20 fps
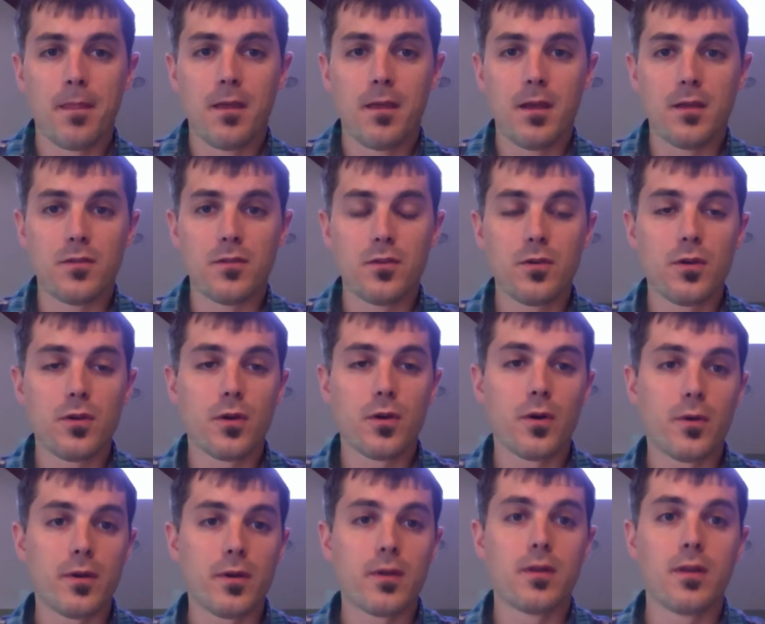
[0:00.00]
and do your
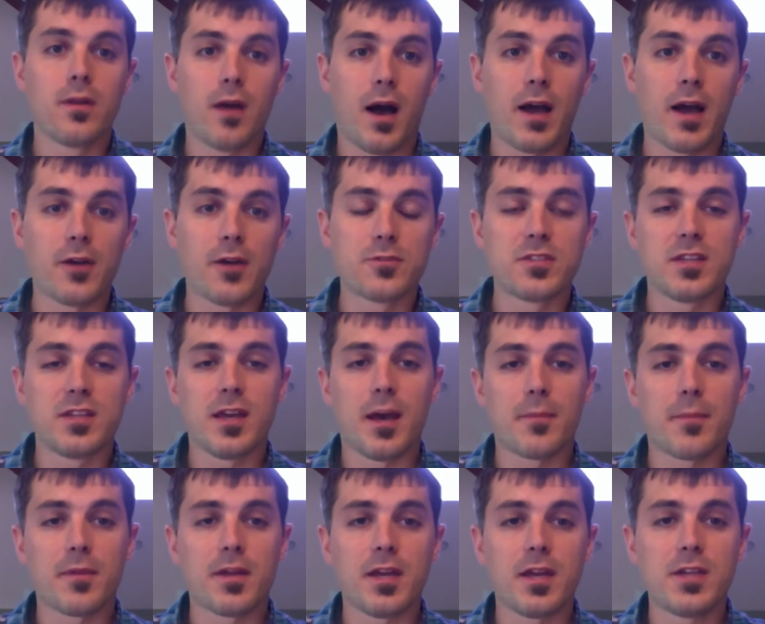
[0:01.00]
own IoT
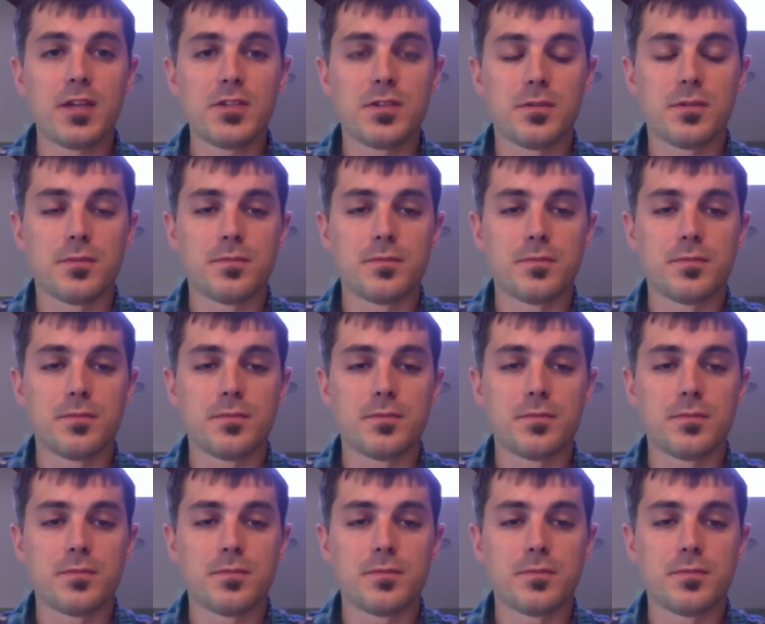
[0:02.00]
application.